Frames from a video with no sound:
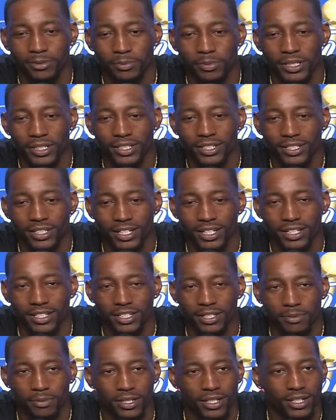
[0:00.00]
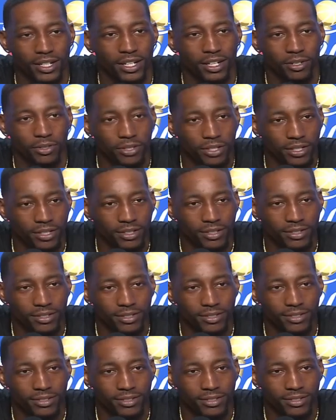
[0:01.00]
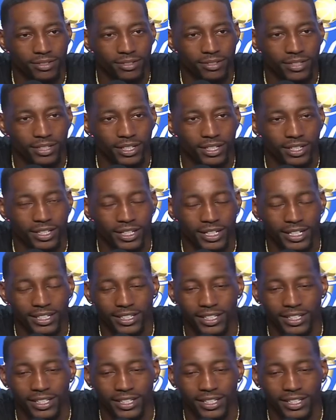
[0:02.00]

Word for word: the biggest thing is him getting healthy. Uh,